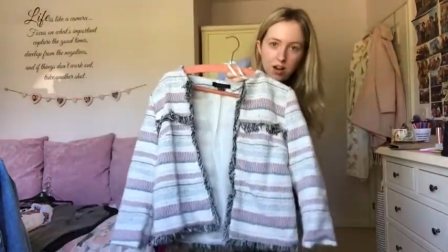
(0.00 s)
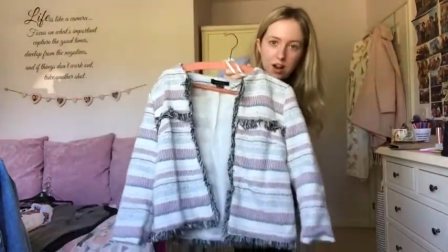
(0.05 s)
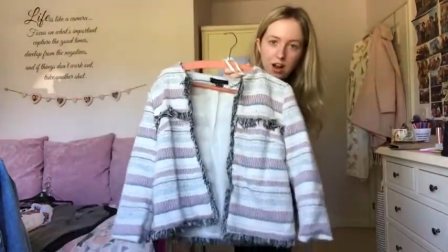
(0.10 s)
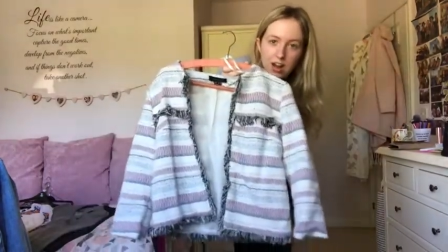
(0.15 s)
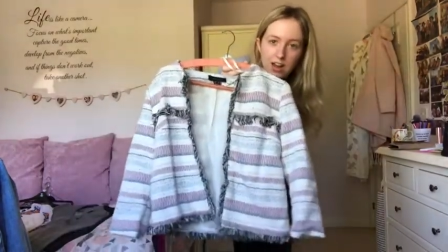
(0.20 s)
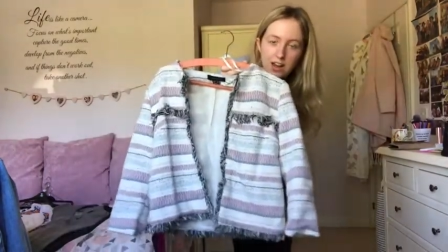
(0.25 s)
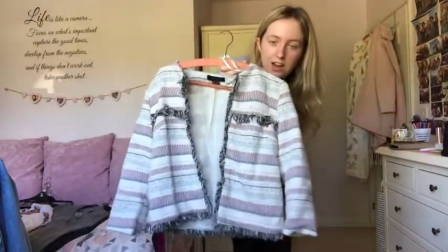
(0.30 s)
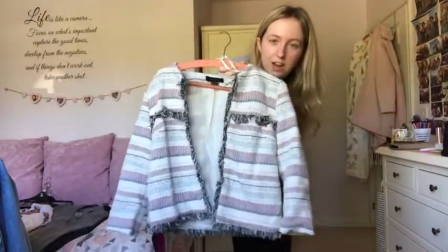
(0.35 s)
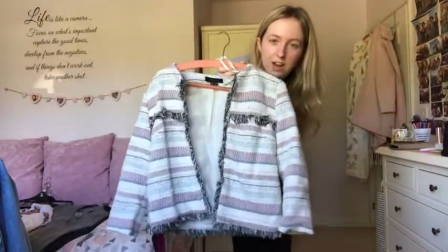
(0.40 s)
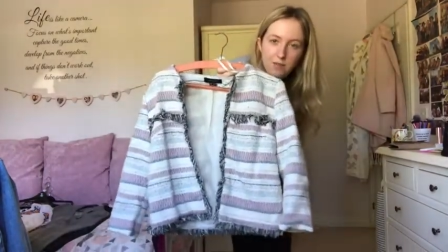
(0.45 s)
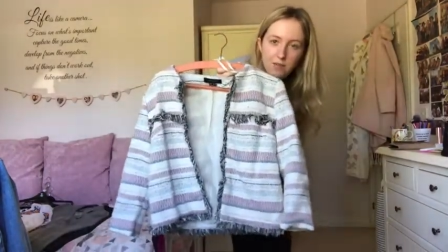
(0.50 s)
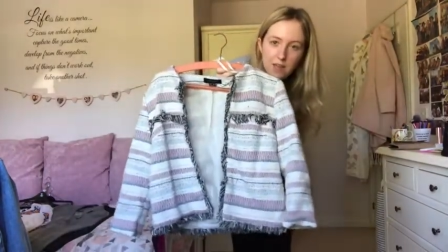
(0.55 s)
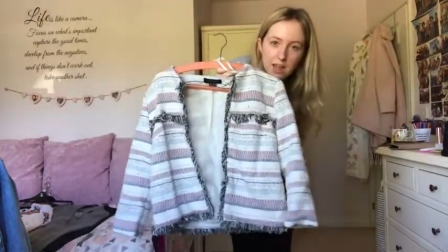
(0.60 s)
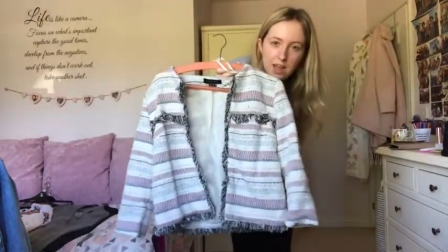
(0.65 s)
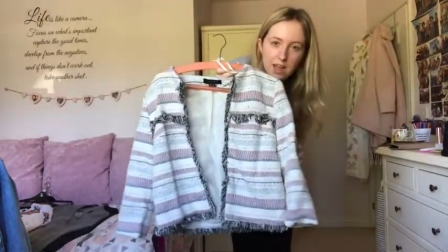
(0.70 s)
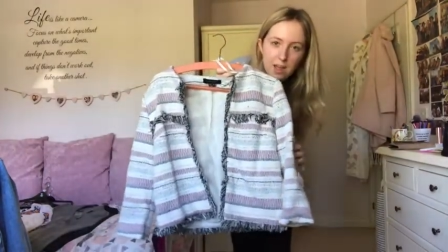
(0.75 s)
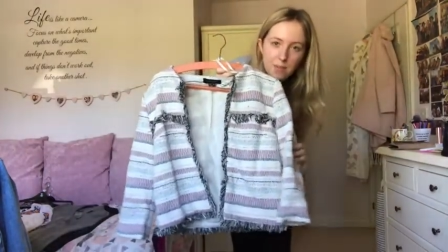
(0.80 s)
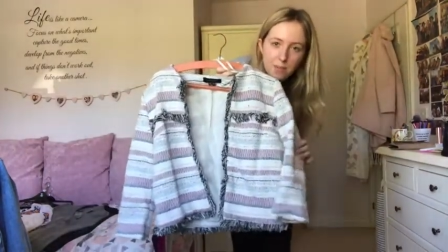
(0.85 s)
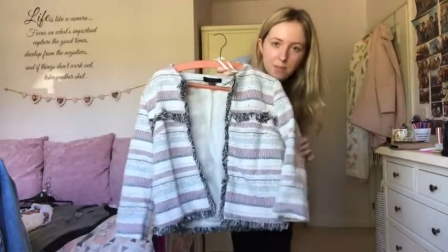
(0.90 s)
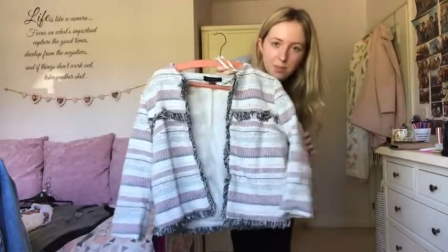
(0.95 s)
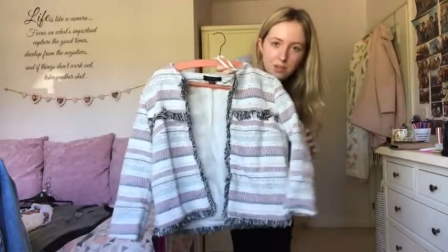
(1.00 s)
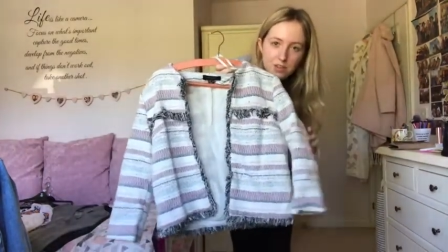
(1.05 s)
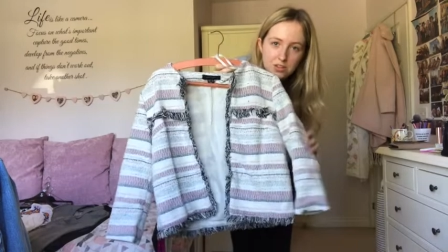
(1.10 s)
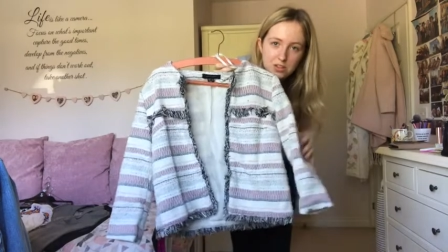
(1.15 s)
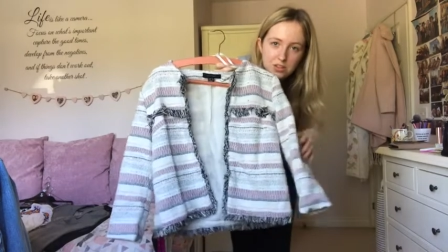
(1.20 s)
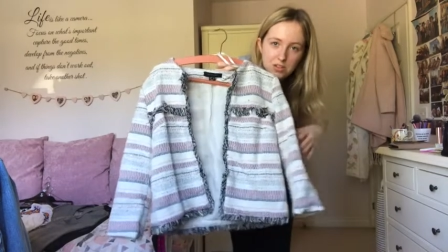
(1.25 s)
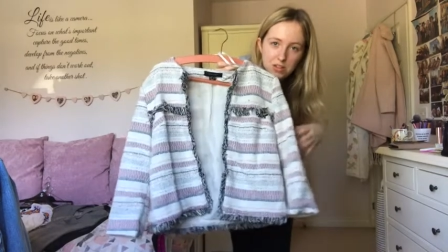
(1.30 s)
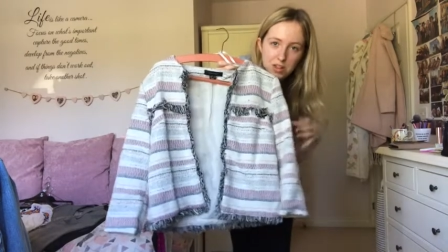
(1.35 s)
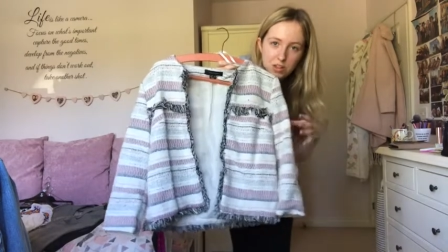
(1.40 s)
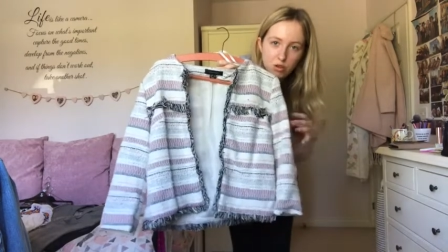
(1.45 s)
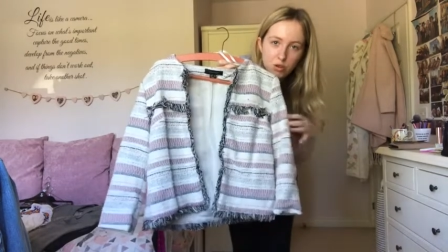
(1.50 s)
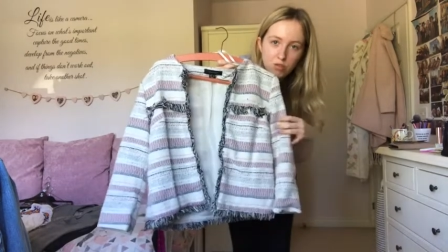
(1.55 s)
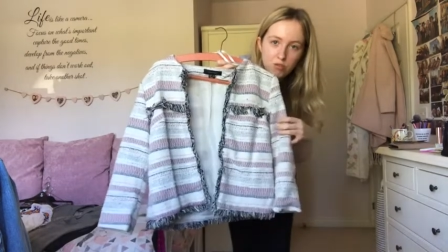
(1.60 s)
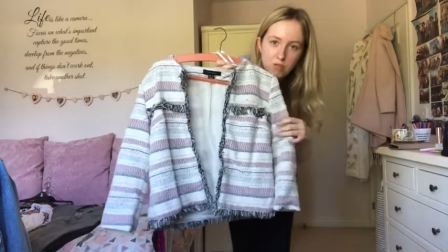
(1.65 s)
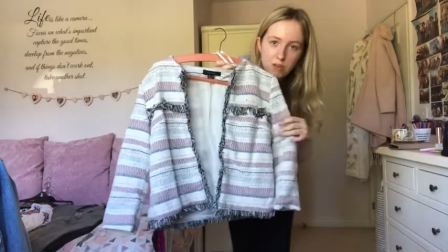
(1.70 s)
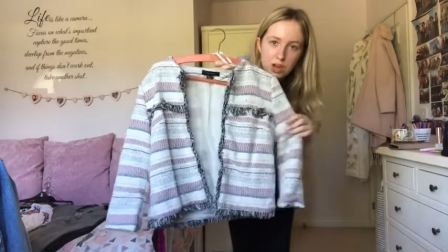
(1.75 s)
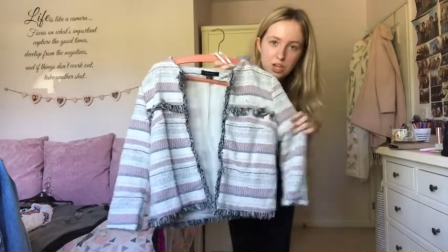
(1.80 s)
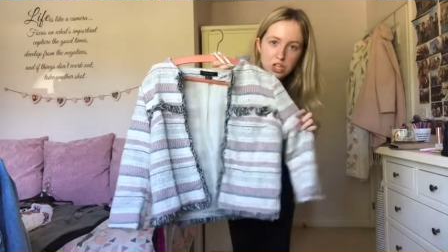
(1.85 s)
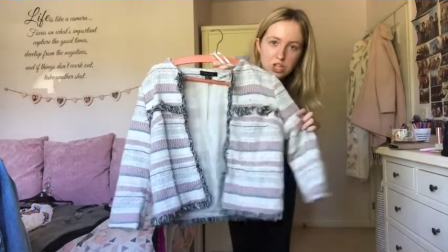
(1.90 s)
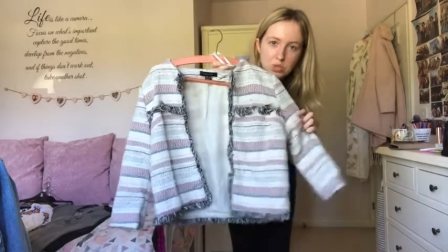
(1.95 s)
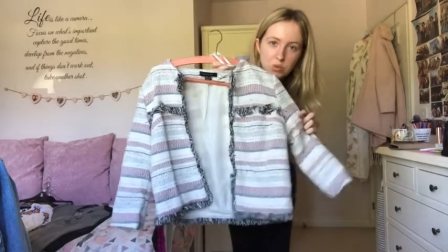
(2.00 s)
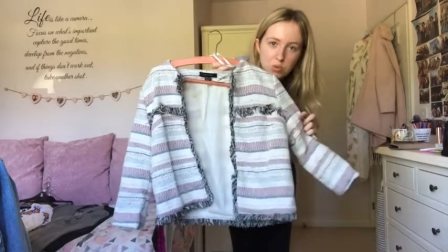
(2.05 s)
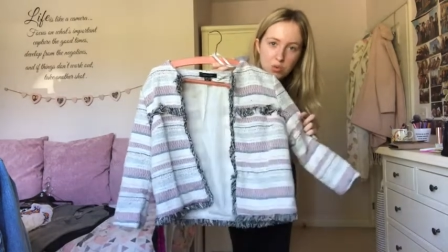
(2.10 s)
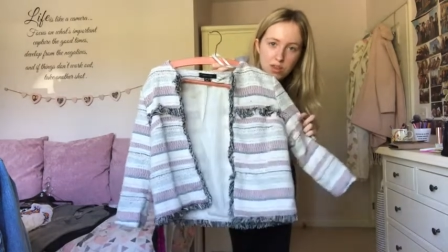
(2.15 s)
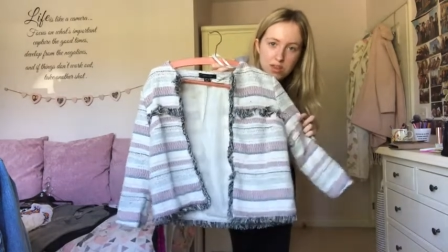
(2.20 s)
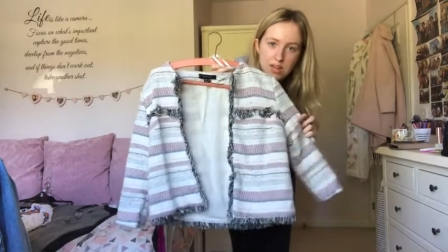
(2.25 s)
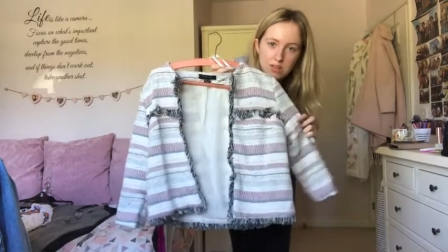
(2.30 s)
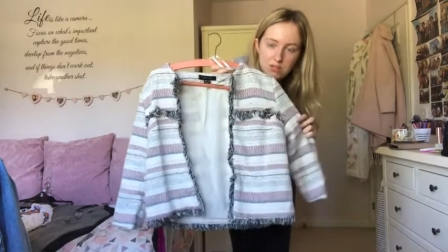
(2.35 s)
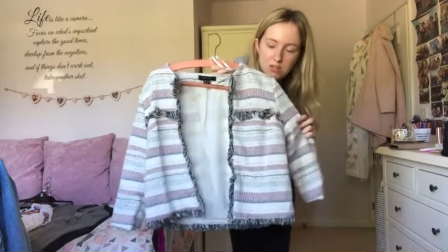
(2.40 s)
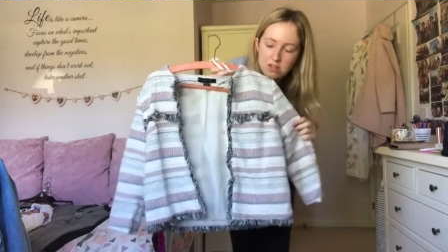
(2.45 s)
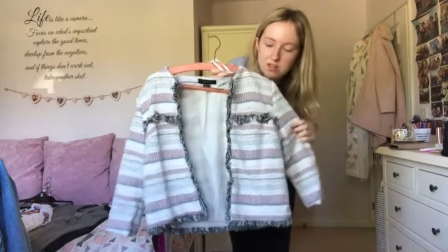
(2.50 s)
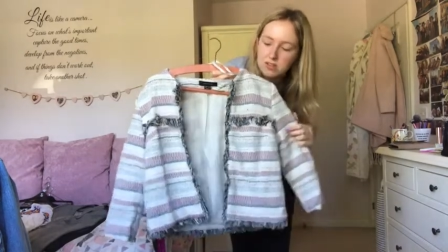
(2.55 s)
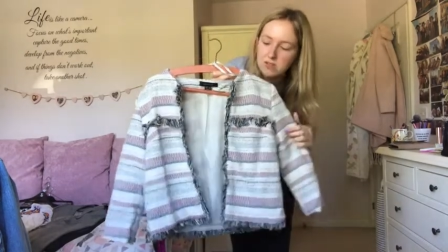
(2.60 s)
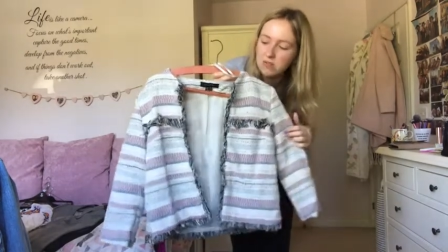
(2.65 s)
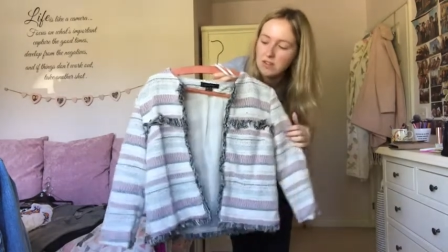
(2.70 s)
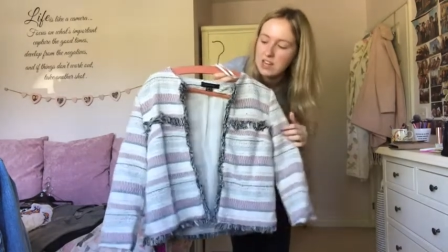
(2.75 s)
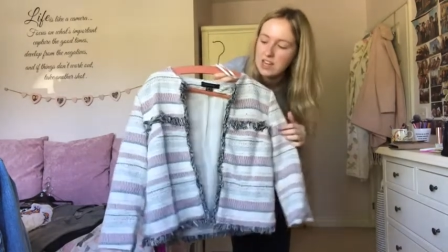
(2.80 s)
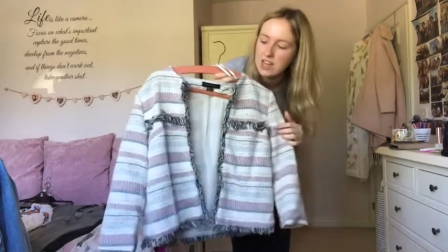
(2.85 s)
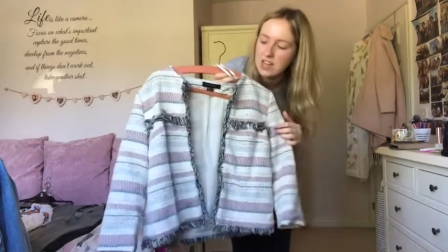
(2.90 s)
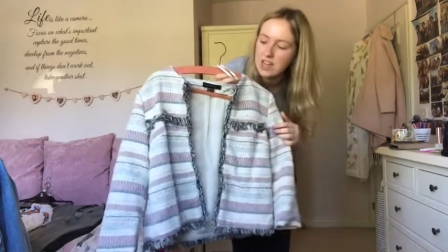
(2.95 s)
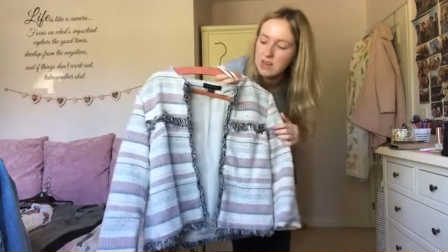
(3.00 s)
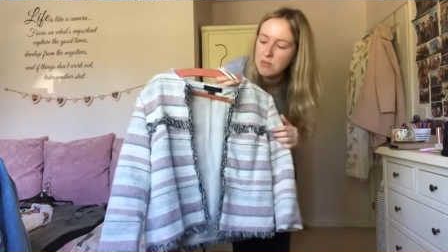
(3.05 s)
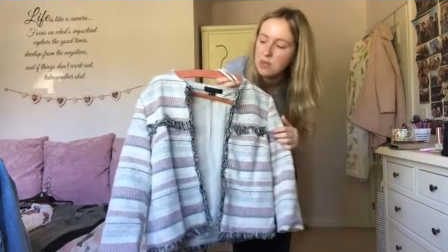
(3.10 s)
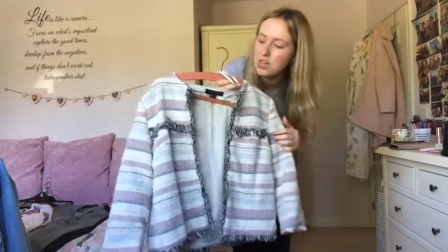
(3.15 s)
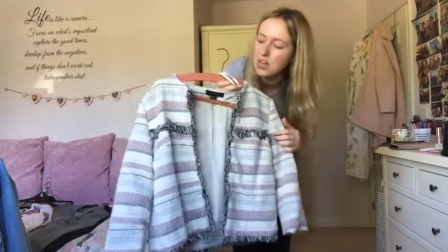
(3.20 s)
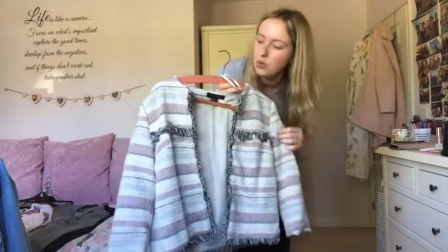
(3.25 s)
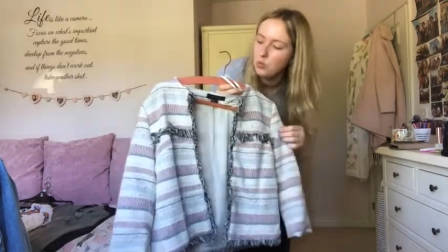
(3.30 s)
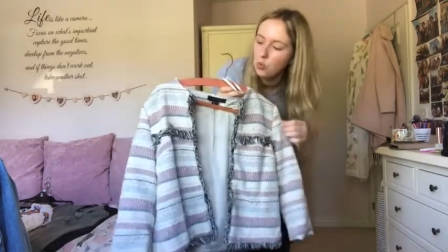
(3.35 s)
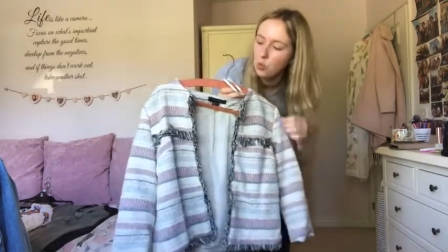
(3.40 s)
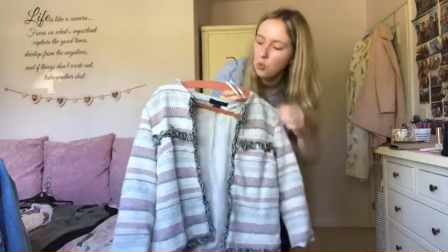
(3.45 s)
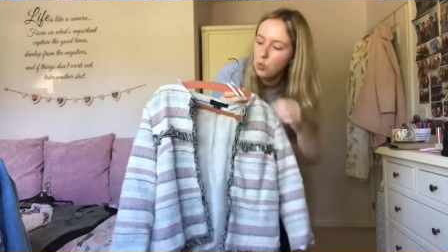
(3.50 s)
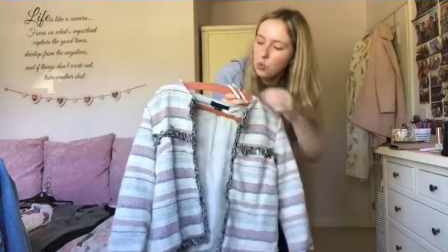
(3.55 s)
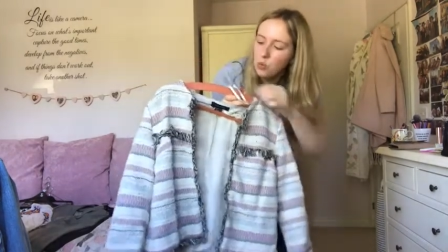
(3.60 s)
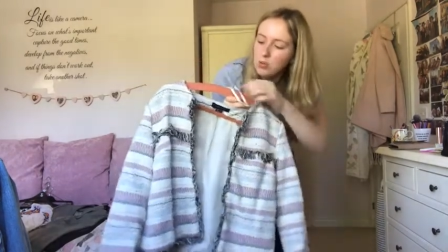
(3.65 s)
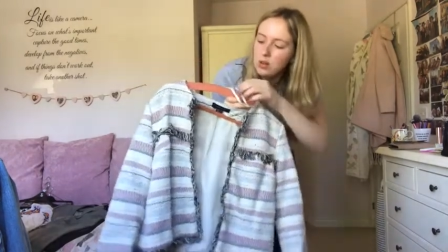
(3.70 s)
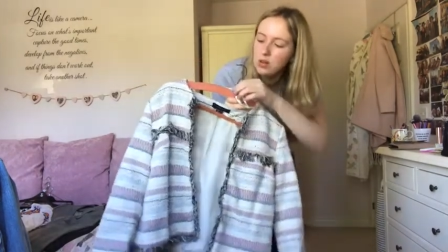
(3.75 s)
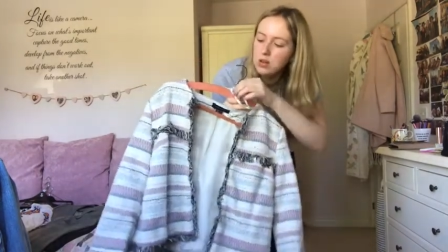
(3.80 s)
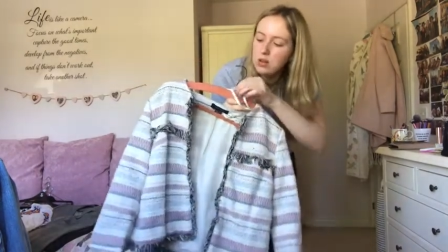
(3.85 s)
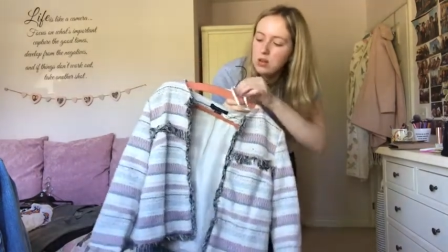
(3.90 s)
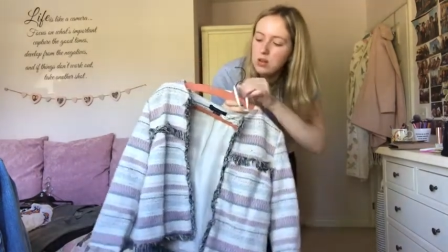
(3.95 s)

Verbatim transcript: I love it, but it's just, it's got very short sleeves, so it doesn't really keep you that warm.